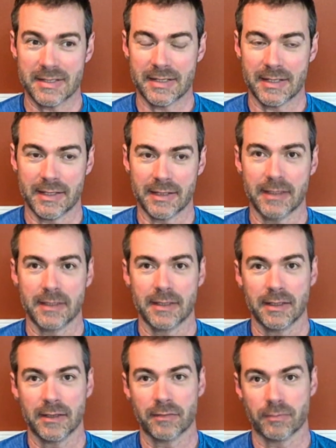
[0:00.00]
side,
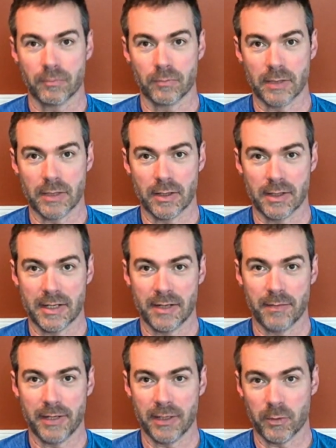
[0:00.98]
if we are
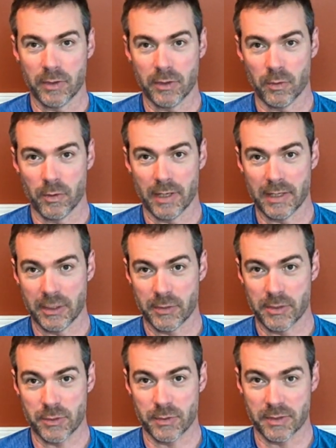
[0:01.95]
diabetic, we know we're at
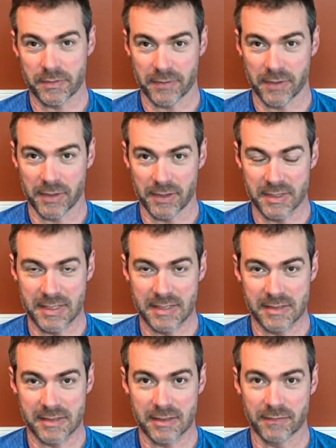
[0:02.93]
increased risk for heart disease
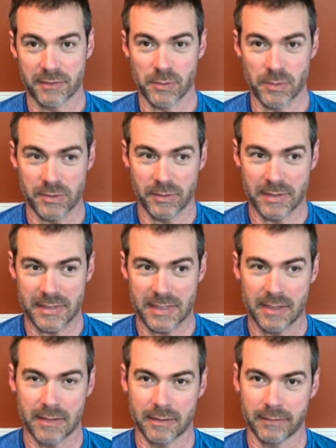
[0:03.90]
and stuff too. So it's
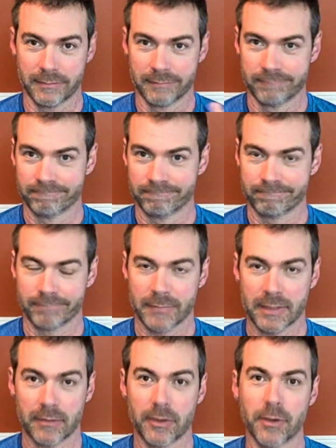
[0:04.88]
kind of,
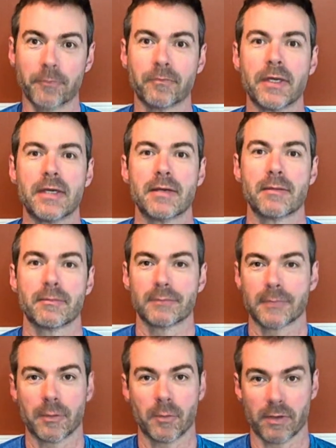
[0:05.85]
I don't know.
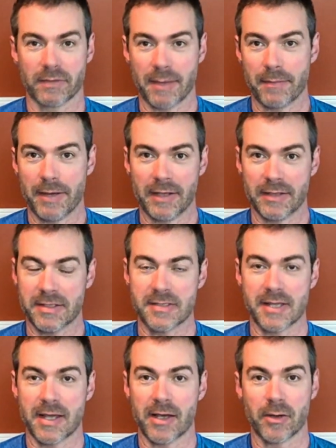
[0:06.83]
I wonder if that balances
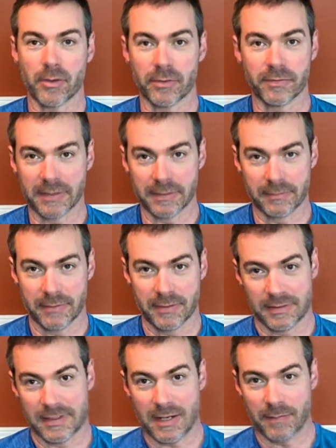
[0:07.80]
out or if
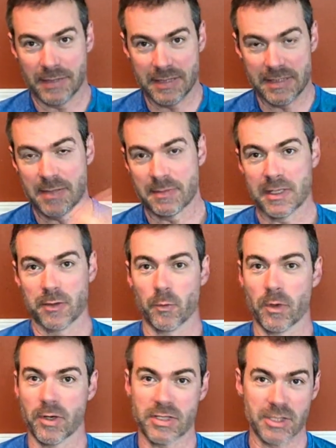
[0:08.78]
diabetes keeps getting
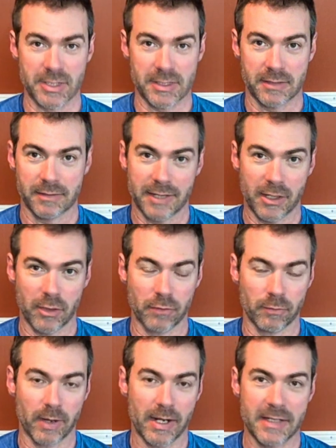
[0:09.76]
worse, it just kind of
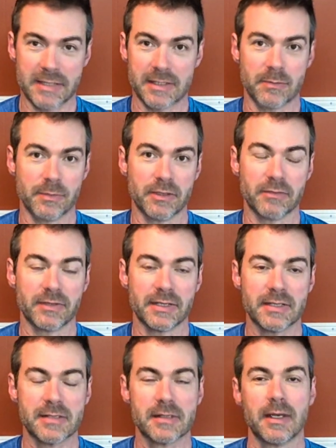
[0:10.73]
overrides any
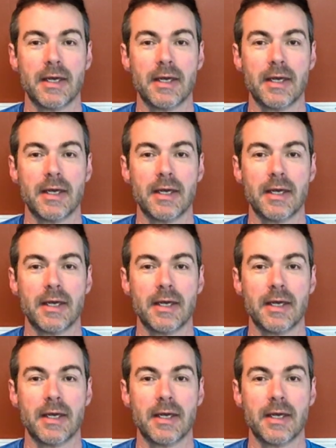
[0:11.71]
benefits.